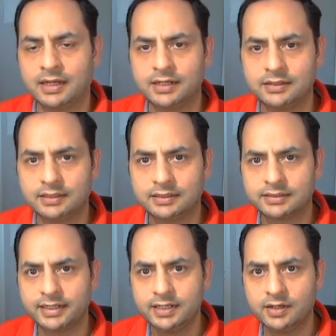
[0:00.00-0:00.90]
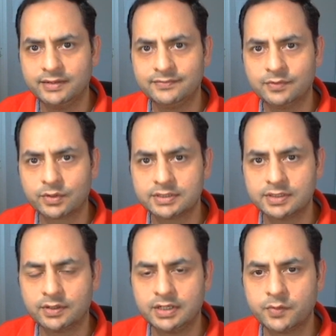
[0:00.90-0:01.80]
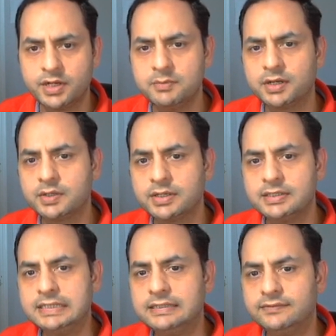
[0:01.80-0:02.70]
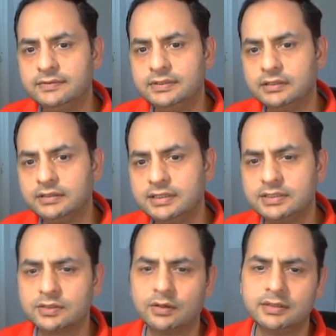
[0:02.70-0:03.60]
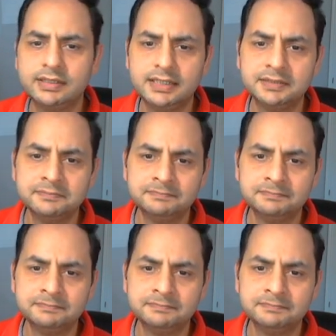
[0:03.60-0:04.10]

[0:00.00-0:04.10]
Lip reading: Right now I'm focusing on equity, but you can see this is on the